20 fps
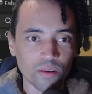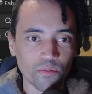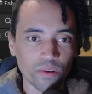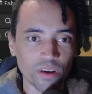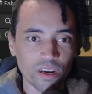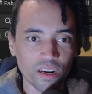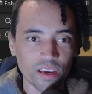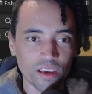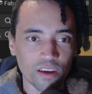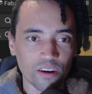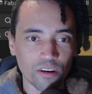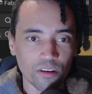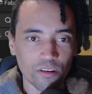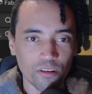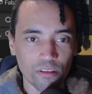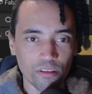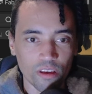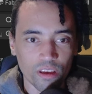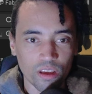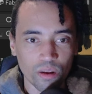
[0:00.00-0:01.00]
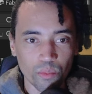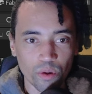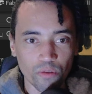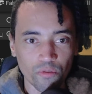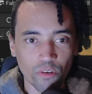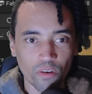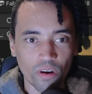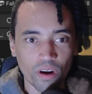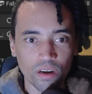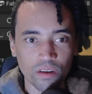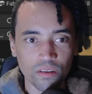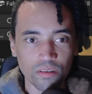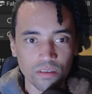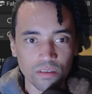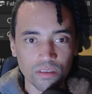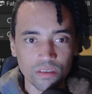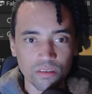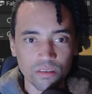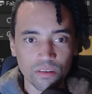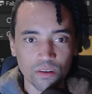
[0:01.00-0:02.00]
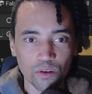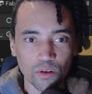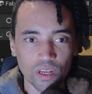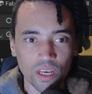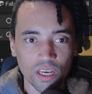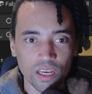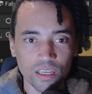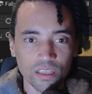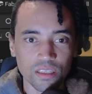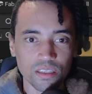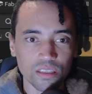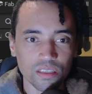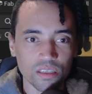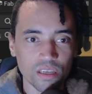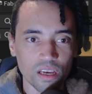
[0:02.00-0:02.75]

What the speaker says: We got a character that can move around, no legs,